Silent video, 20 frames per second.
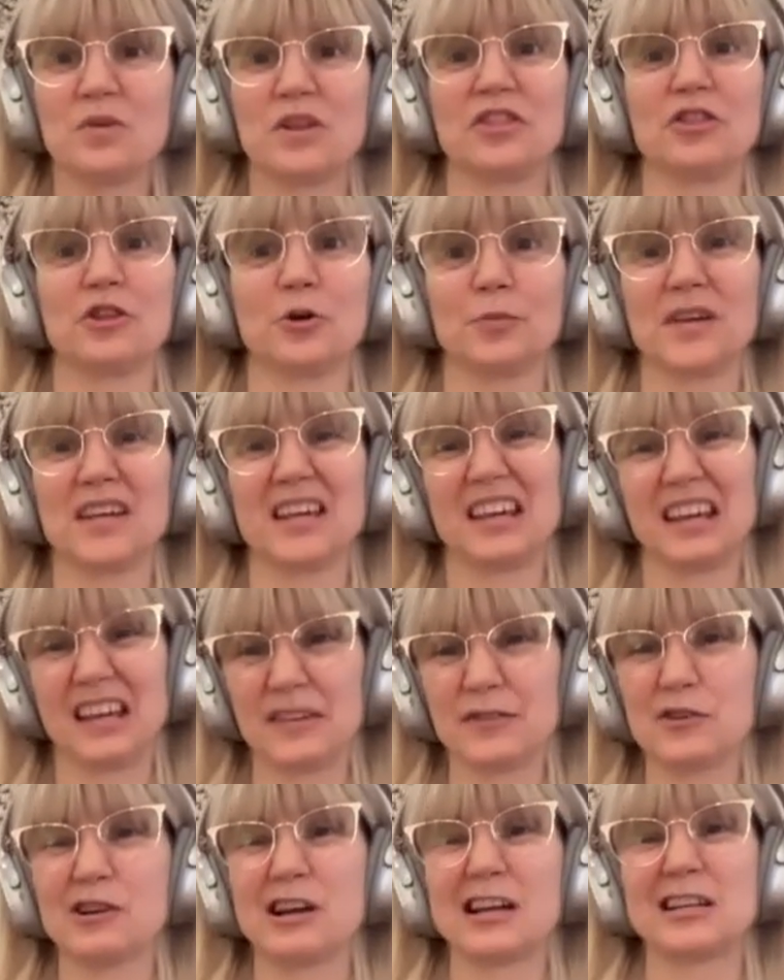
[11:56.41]
but their
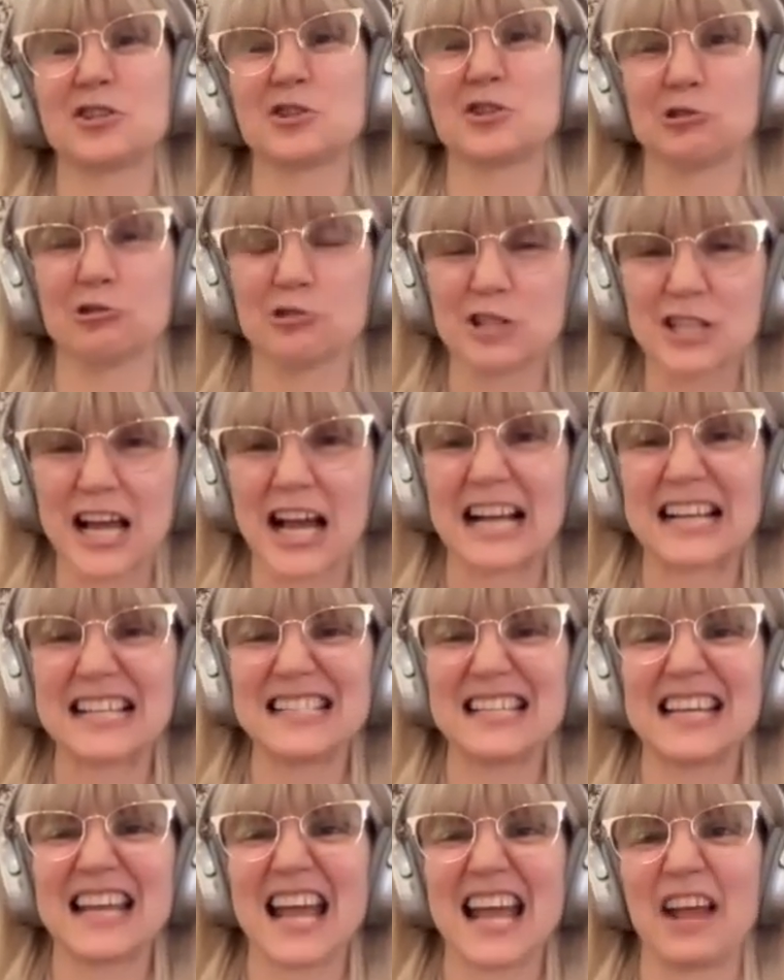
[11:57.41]
behavior has turned
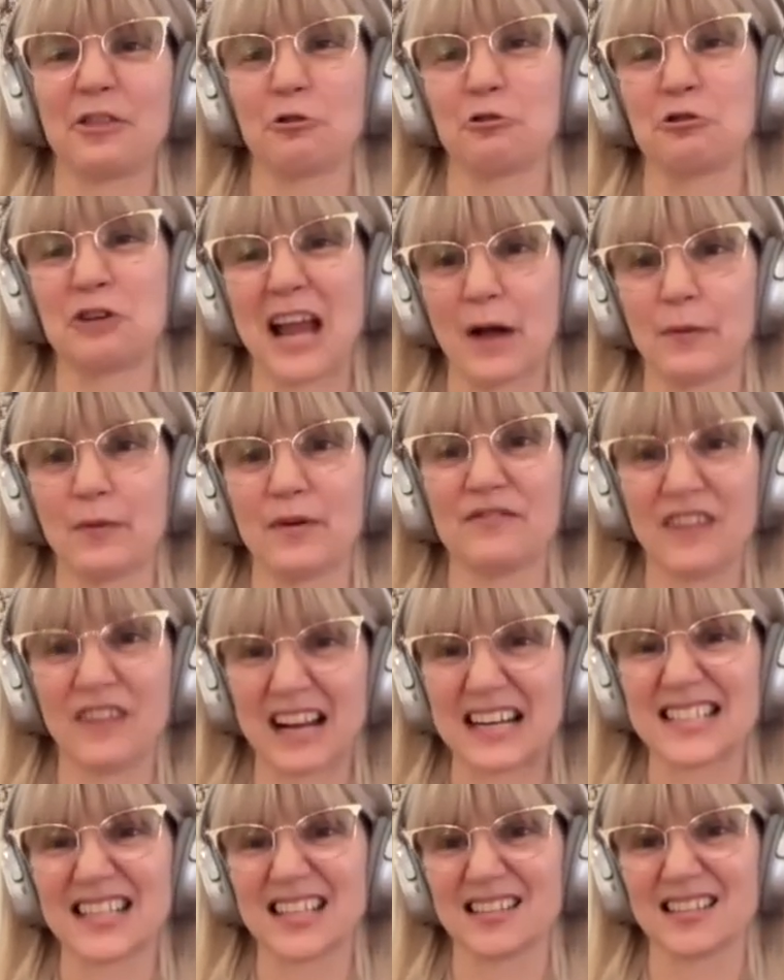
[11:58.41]
toxic and they're now
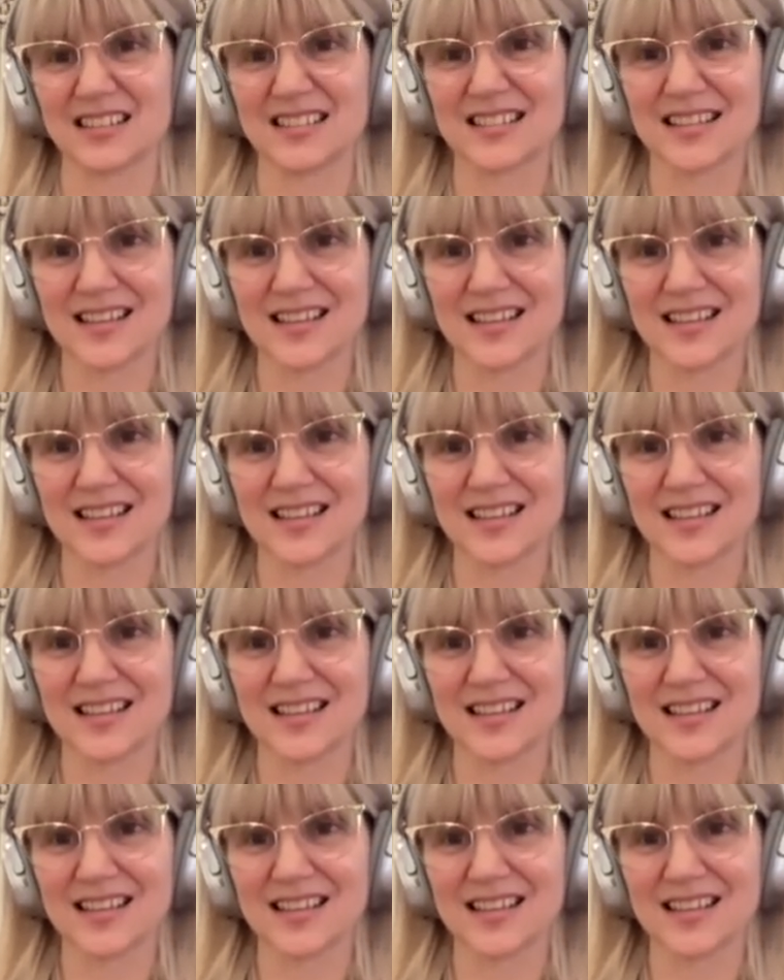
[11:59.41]
affecting the